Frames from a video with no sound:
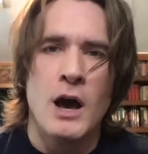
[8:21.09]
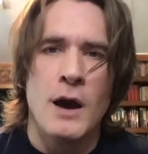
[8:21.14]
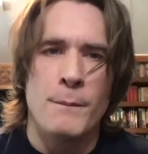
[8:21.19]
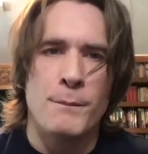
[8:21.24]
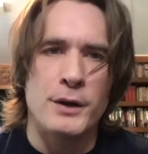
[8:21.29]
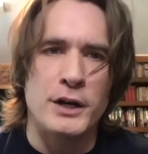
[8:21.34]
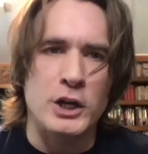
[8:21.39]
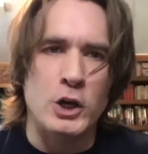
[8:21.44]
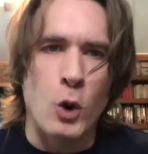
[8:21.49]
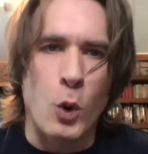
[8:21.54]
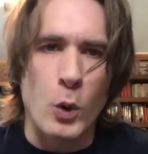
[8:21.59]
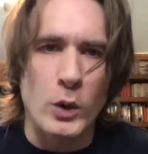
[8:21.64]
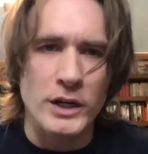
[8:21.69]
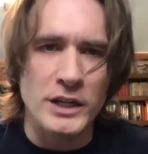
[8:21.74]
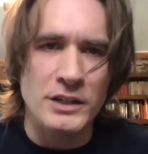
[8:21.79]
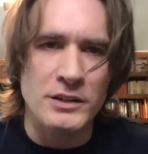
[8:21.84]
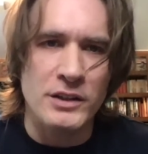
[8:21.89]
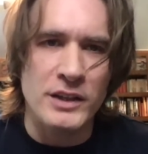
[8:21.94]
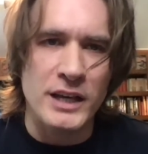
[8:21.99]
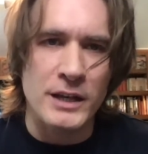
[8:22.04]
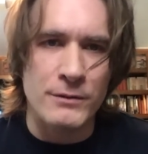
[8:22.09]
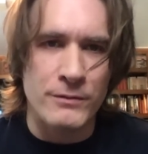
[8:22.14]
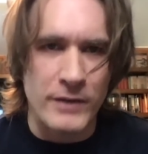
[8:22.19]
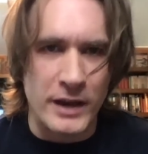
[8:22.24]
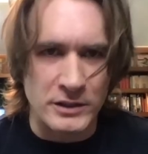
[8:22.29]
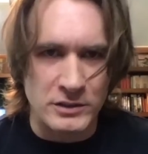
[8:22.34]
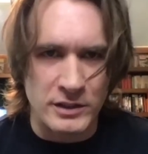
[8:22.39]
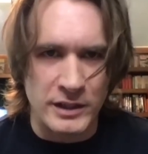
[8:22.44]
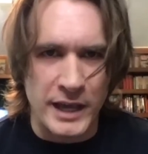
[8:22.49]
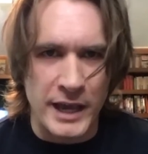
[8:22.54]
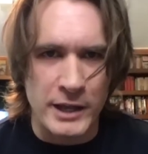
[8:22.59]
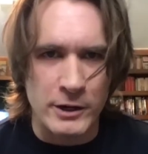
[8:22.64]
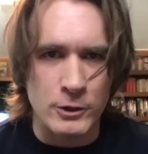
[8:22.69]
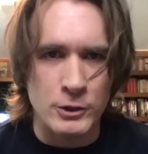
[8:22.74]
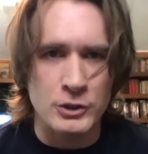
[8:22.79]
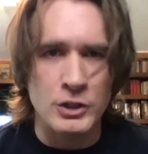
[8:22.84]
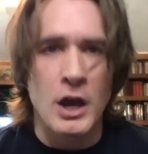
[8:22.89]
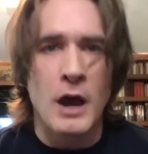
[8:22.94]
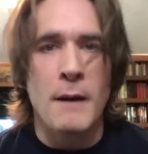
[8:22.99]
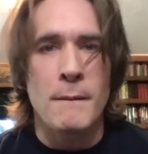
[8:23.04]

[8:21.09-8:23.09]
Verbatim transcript: But according to the investigators,